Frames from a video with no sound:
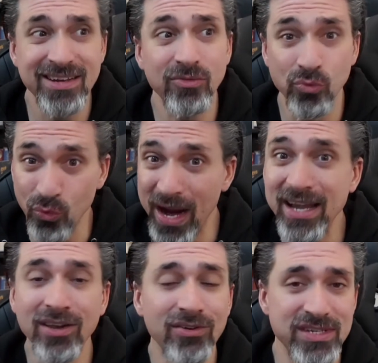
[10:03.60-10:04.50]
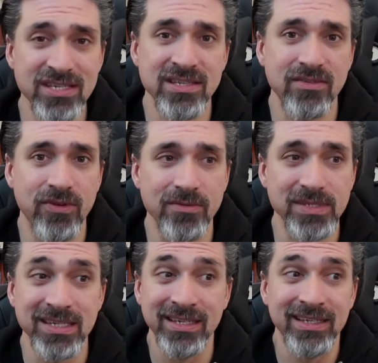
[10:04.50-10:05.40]
regular Disney films.
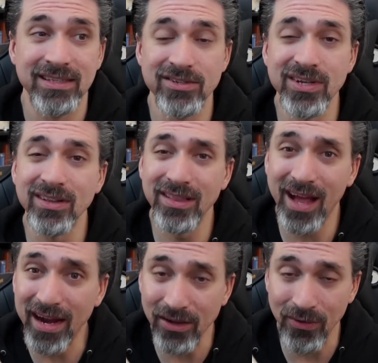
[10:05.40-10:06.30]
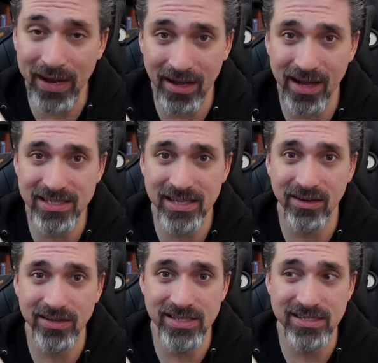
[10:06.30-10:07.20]
There's a lot of great content
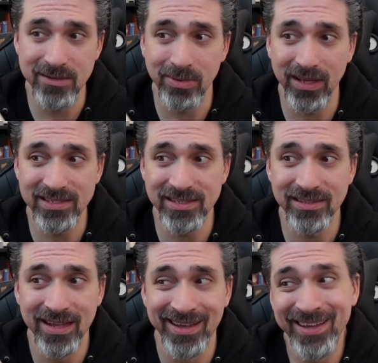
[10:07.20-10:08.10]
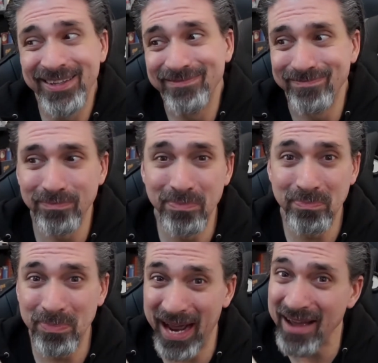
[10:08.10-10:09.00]
on Disney Plus,
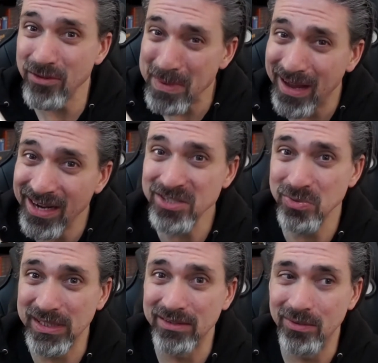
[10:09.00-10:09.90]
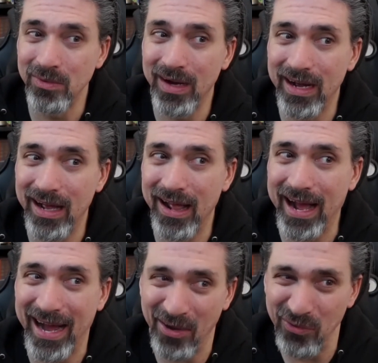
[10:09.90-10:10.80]
but I have to be honest with you,
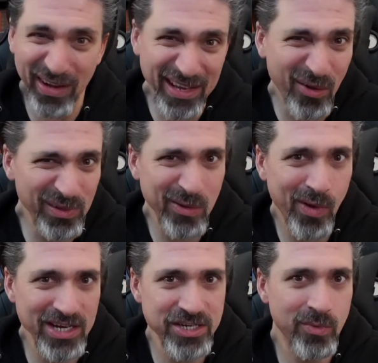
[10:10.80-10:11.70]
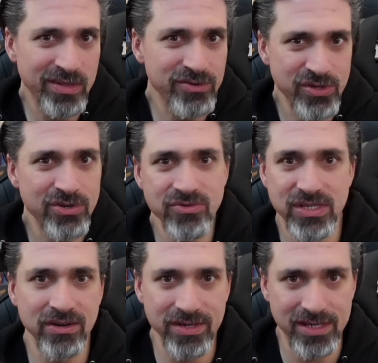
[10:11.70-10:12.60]
I really only watch it when there's a new
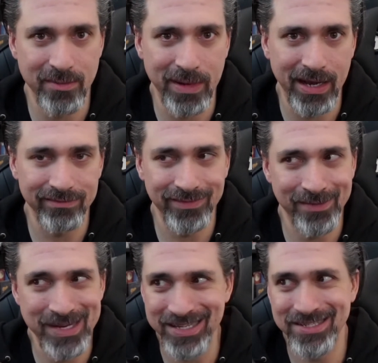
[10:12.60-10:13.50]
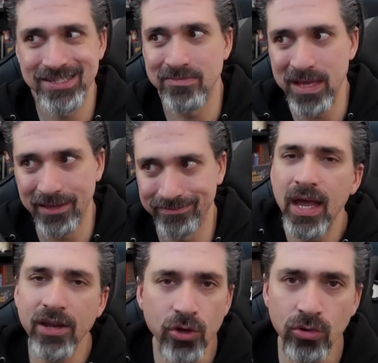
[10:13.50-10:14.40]
series coming out. I mean, that's just me.
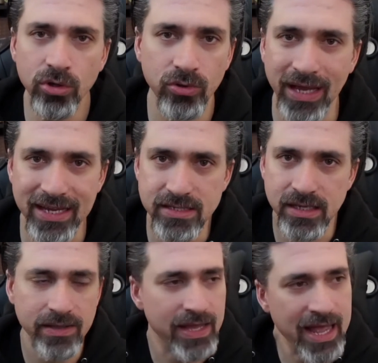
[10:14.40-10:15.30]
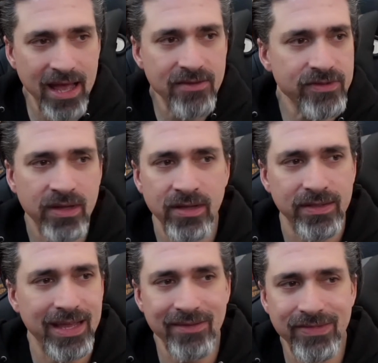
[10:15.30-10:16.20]
And Hulu, like I said, they have
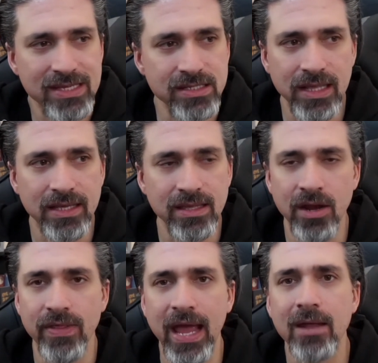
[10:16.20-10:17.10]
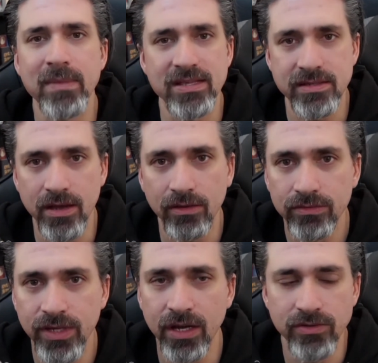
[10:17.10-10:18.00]
things like, you know, The Handmaid's Tale,
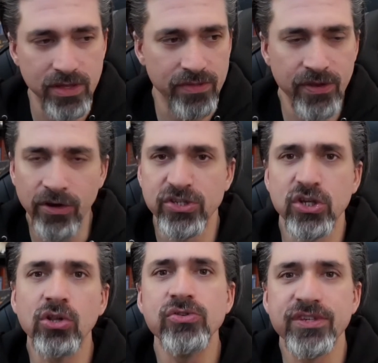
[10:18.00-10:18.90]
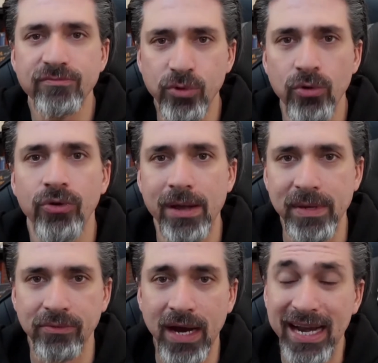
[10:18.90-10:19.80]
you know, their exclusive
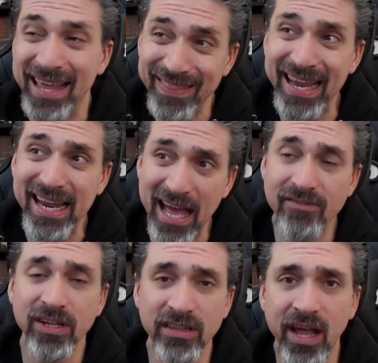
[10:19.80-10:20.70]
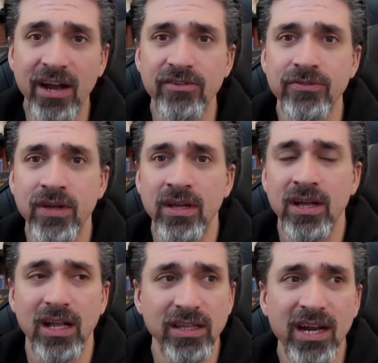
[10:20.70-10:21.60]
programming, right? And they have a lot of
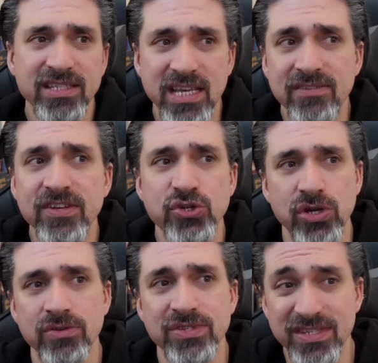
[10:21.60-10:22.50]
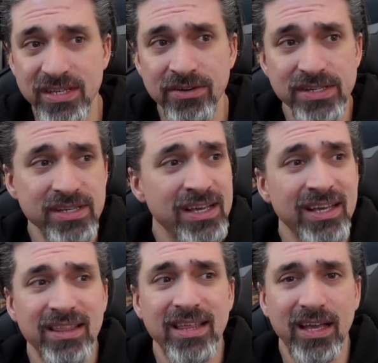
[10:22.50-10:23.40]
TV shows and series
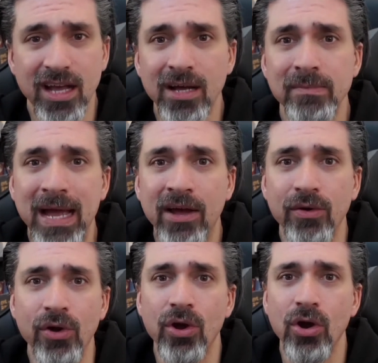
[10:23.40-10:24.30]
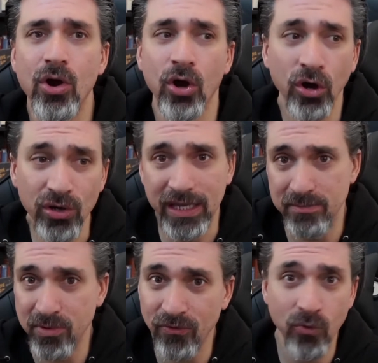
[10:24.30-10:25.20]
that come out early
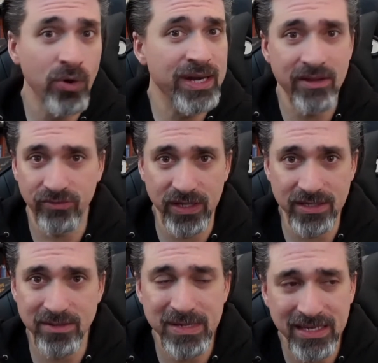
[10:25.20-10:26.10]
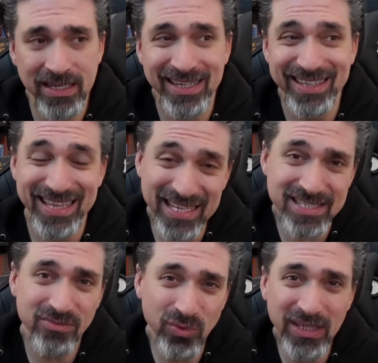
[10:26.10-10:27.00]
before Netflix. I mean,
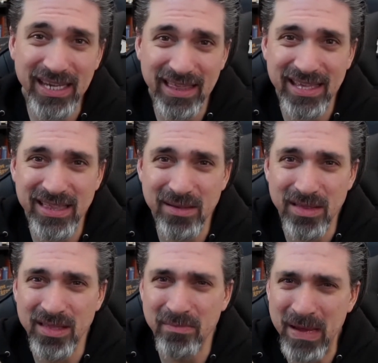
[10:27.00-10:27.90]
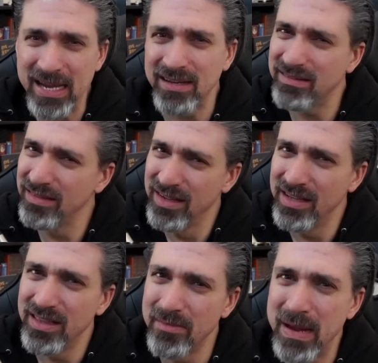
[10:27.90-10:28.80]
that's really, I think, the
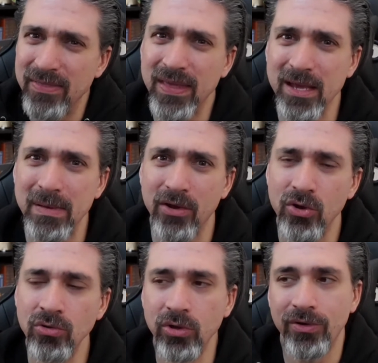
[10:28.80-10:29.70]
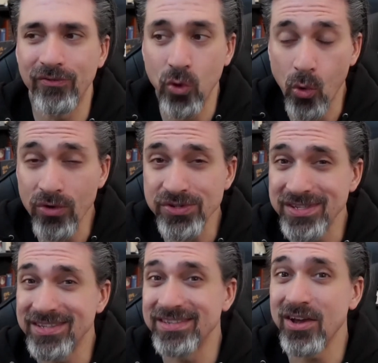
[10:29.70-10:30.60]
main thing about Hulu. And of course,
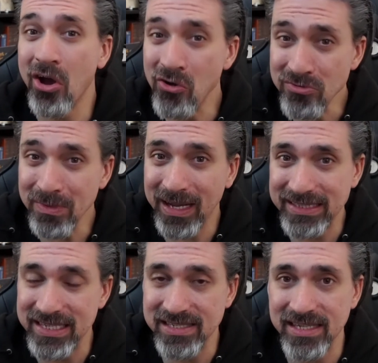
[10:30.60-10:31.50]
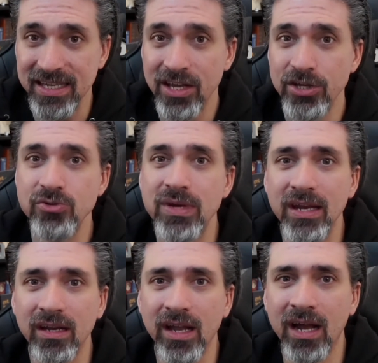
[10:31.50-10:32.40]
since it's owned by Disney, you get
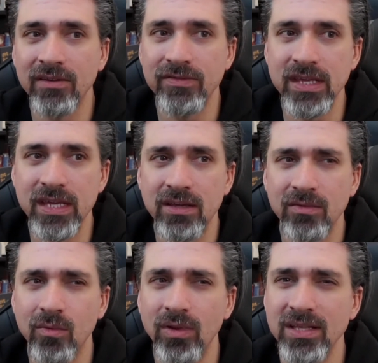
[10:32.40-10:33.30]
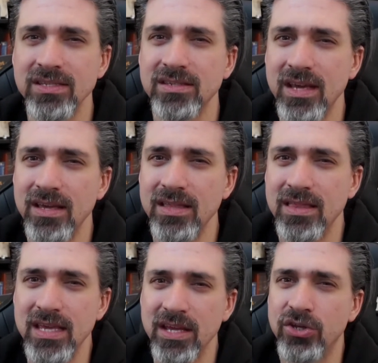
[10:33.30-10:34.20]
a lot of the, let's say,
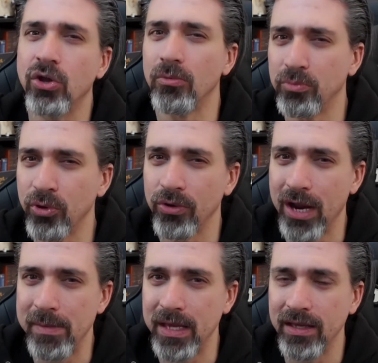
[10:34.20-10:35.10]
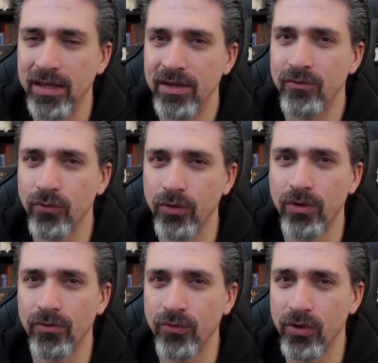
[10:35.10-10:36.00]
the adult programming
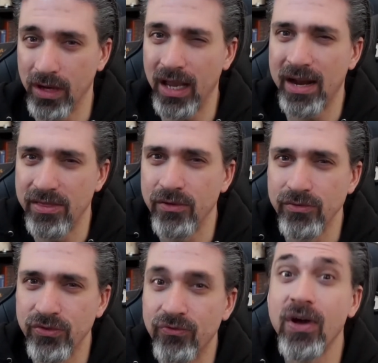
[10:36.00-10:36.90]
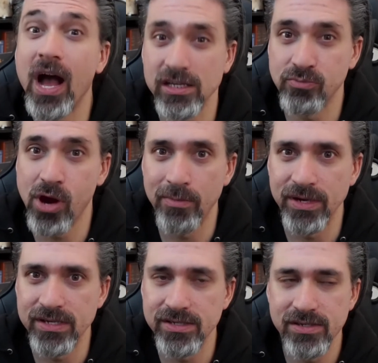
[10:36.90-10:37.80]
for a lot of those Fox
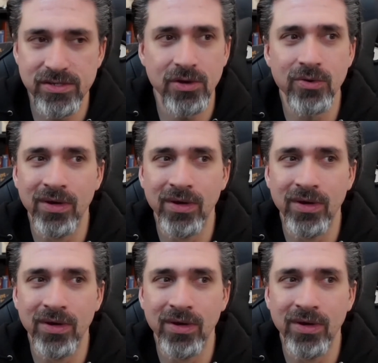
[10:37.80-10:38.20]
properties. So